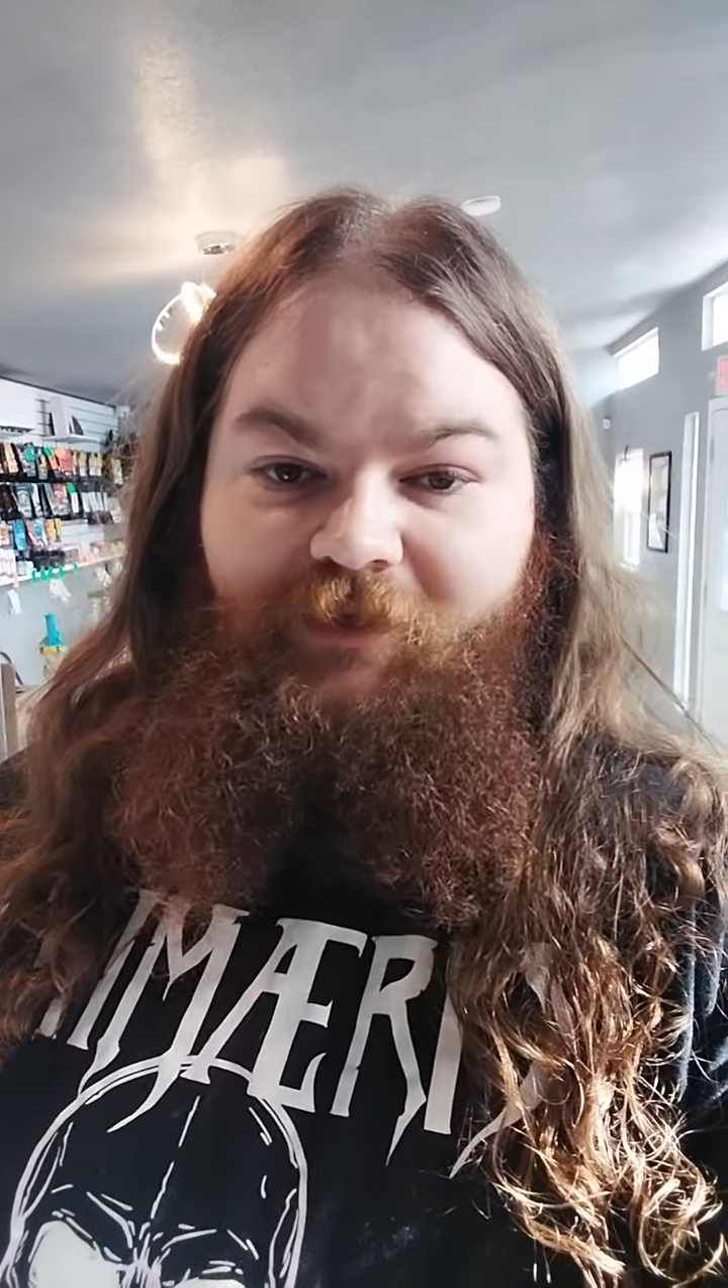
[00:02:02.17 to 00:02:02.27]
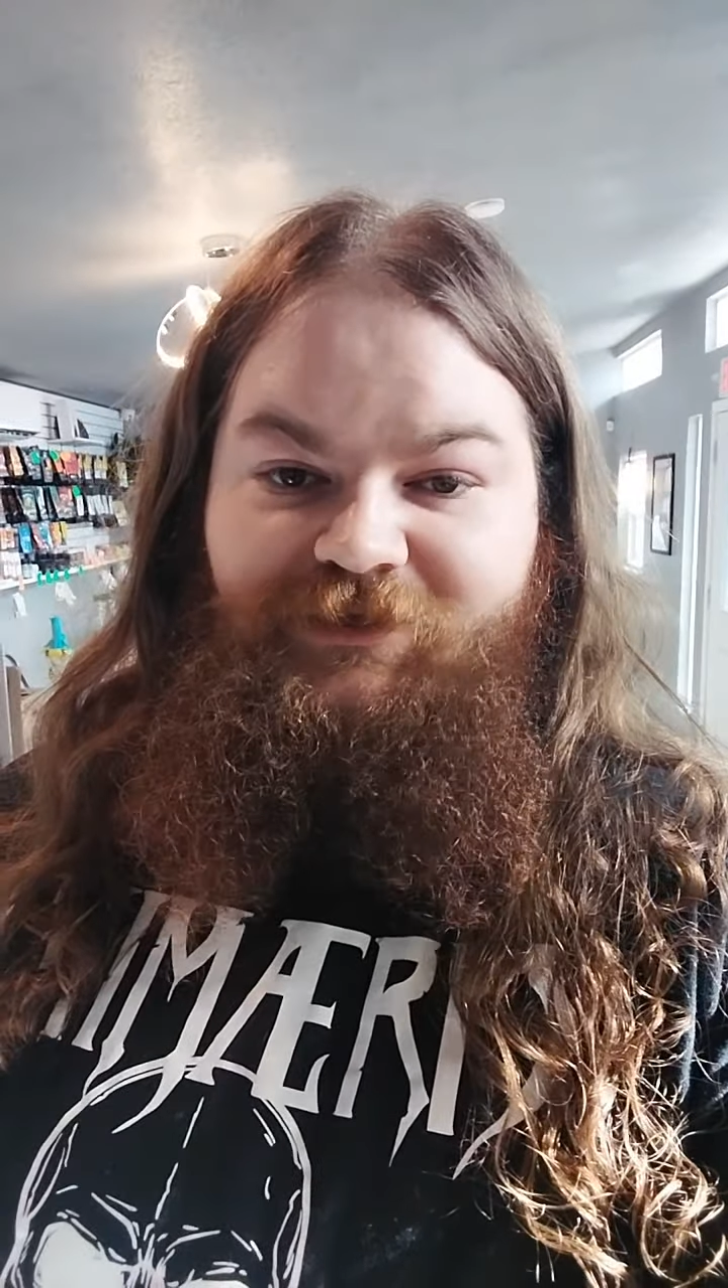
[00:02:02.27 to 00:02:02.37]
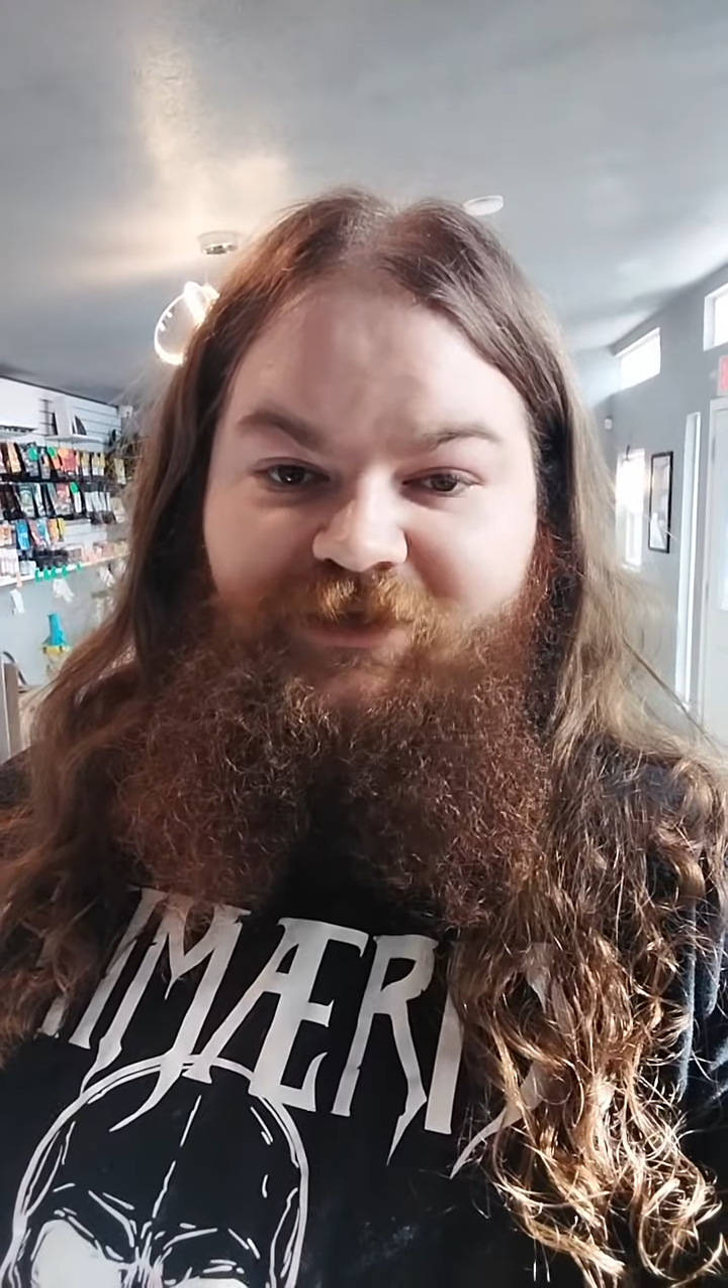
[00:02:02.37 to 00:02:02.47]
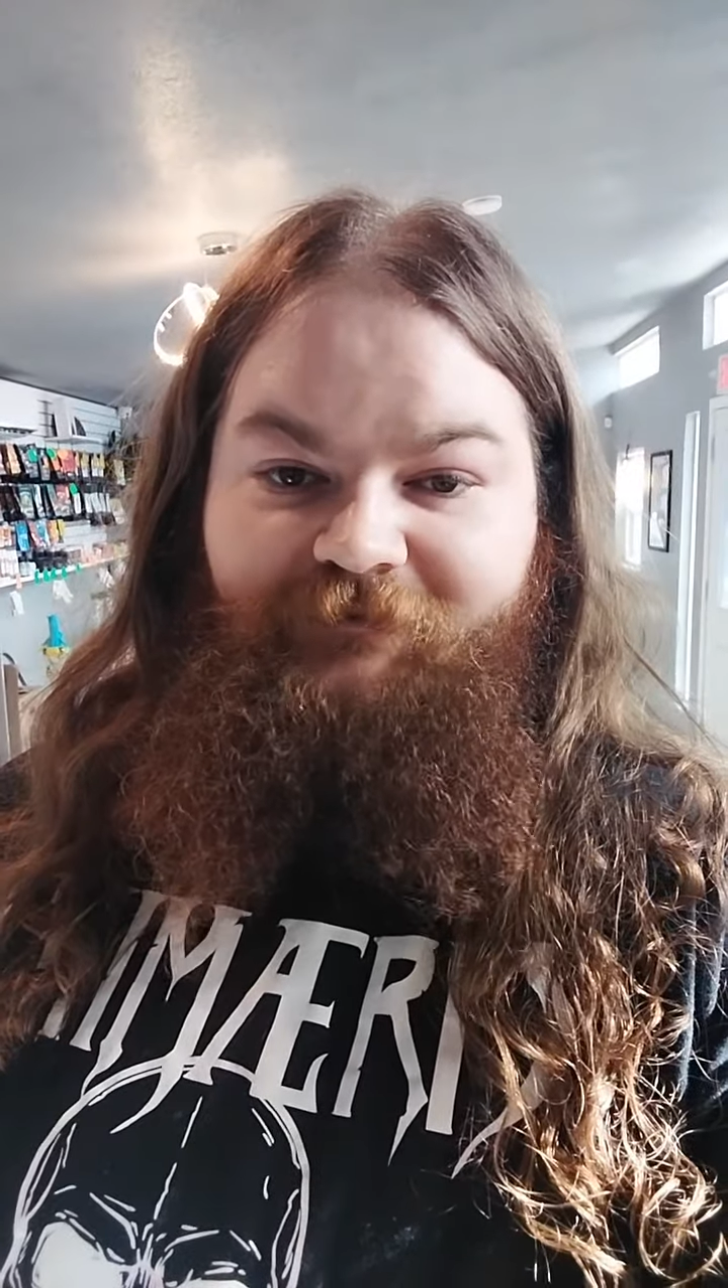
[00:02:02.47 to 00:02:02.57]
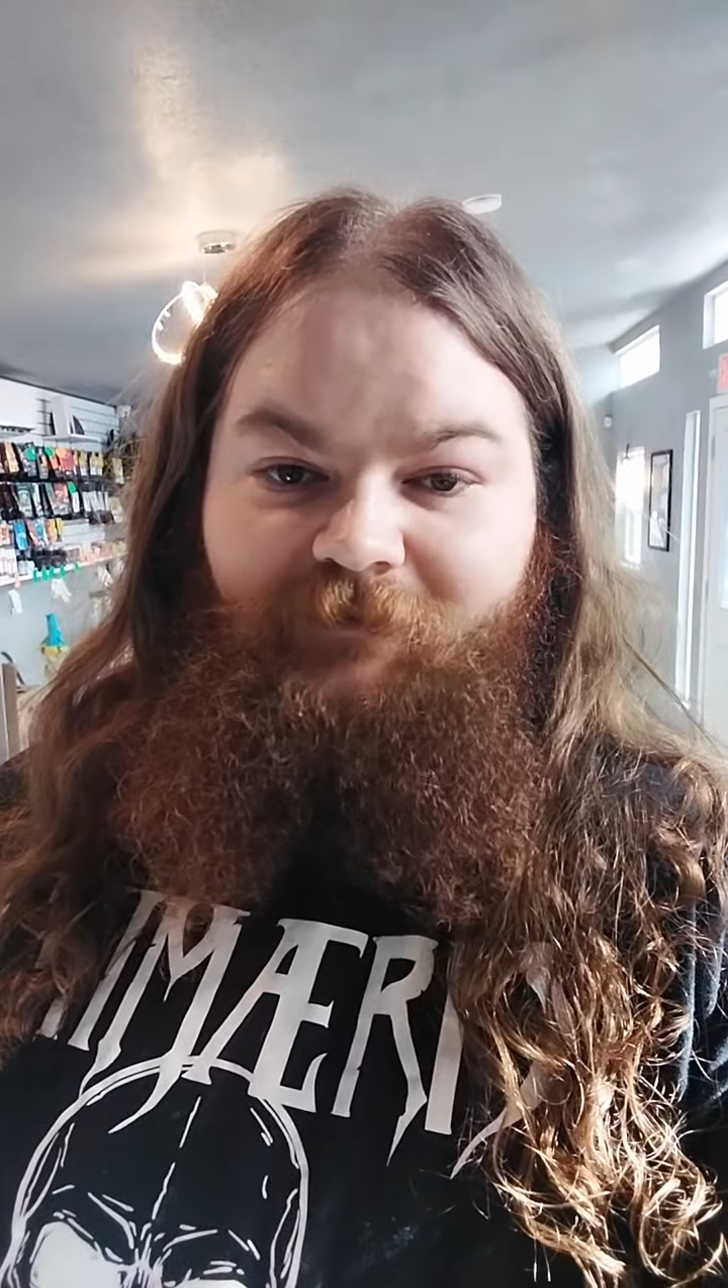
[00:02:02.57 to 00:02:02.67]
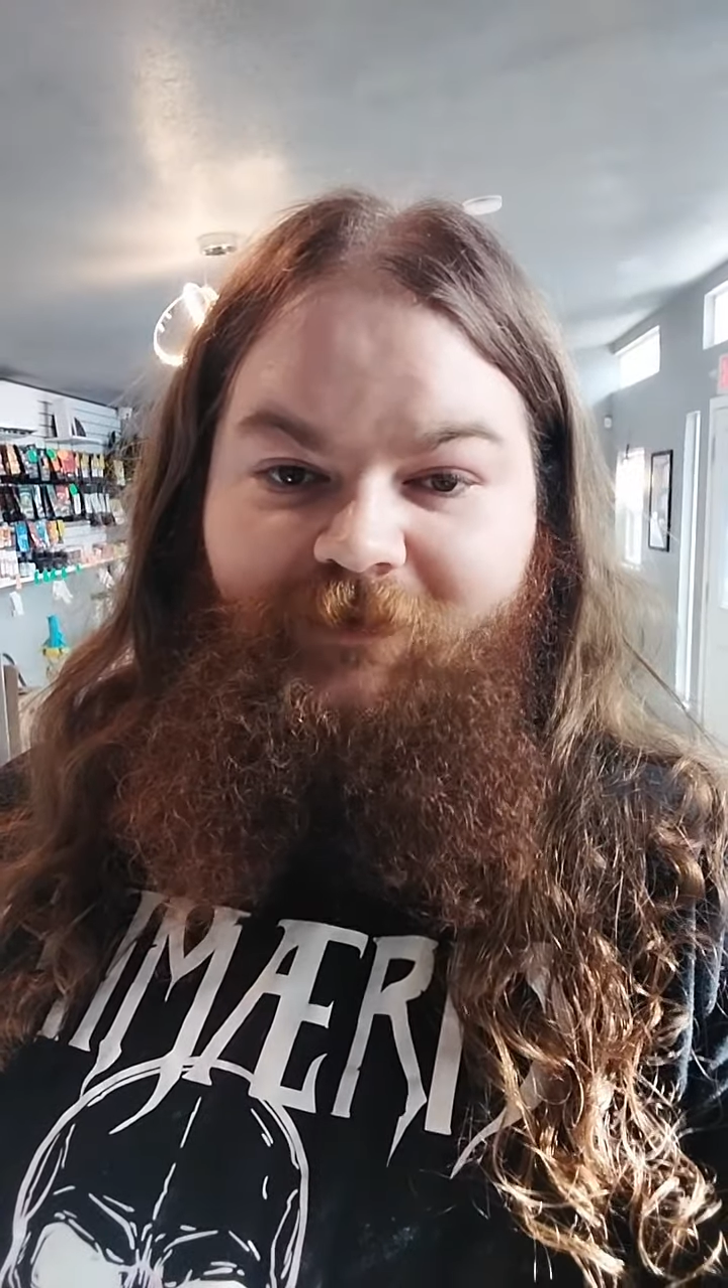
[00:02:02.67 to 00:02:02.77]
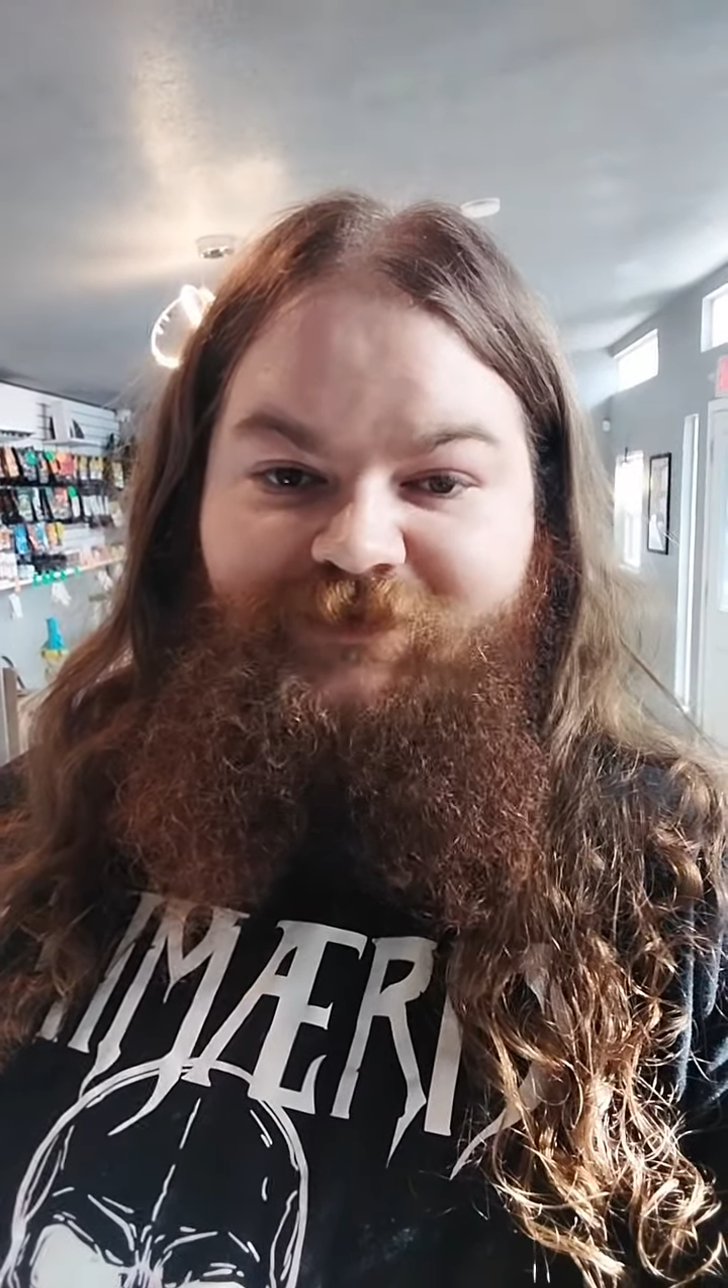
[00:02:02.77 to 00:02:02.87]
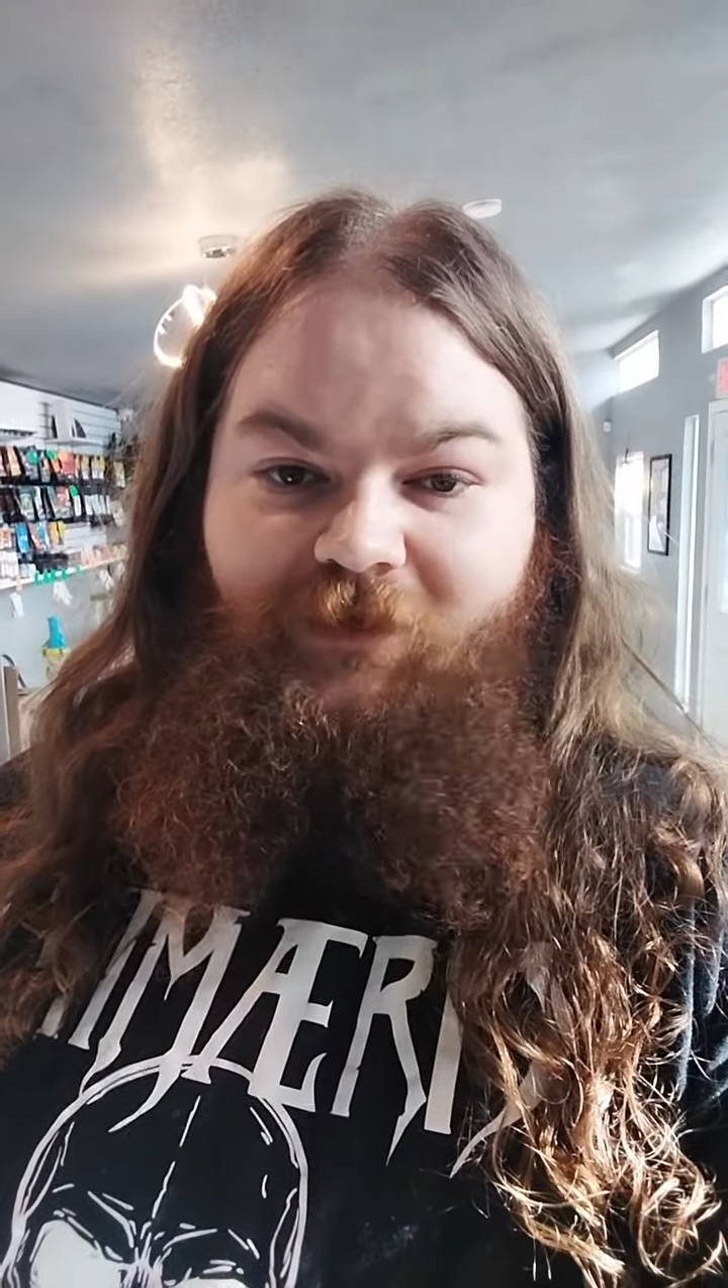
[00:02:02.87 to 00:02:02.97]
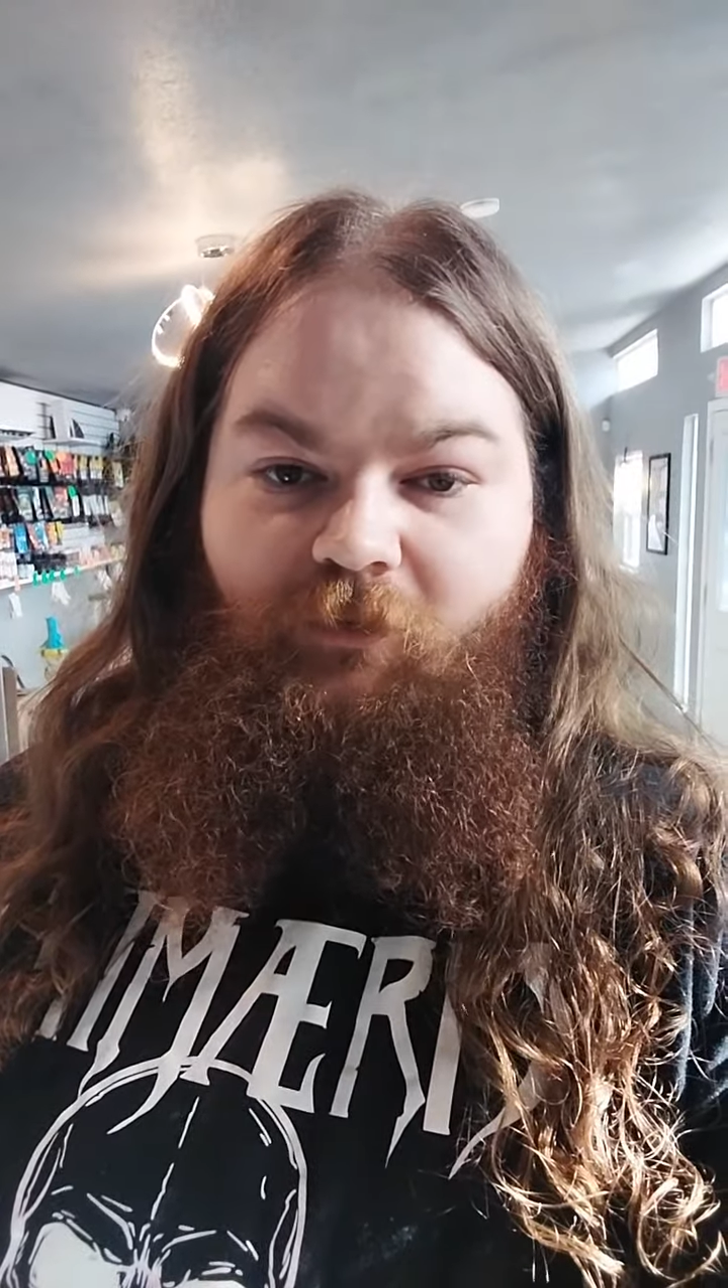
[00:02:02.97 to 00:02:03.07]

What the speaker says: gushing from his